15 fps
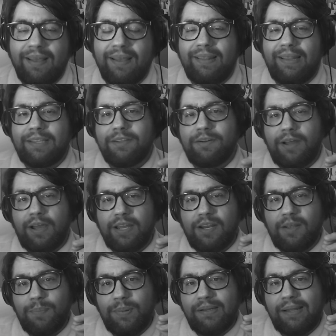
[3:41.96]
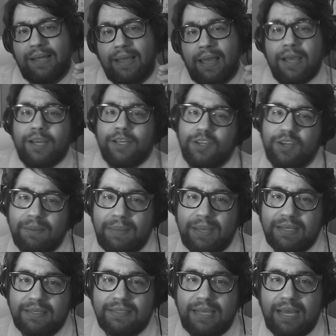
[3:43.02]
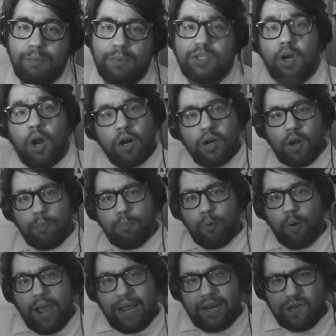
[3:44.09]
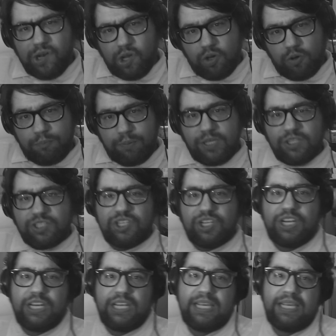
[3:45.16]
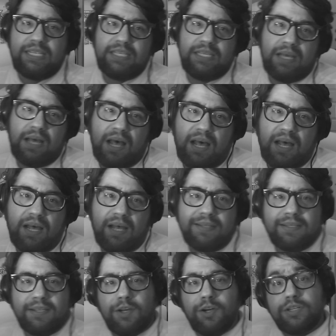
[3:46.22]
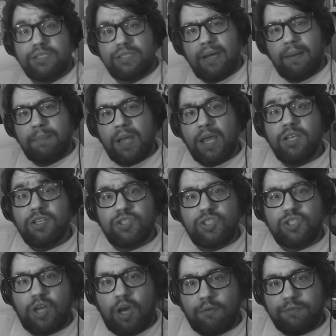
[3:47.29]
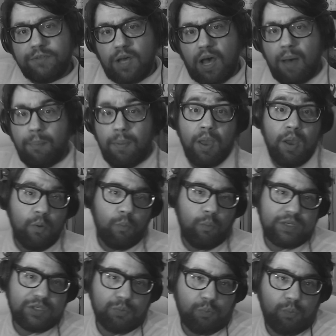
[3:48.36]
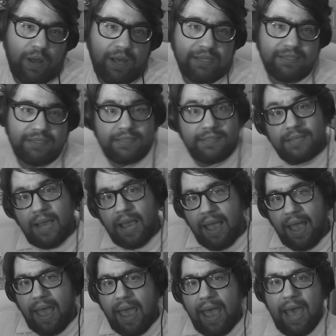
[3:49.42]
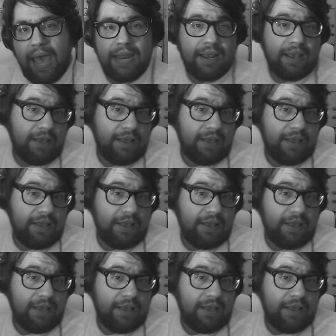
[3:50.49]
Like, they're not going to be like, you can make a sandwich on a brand new PG&E hooked up stovetop, which runs at,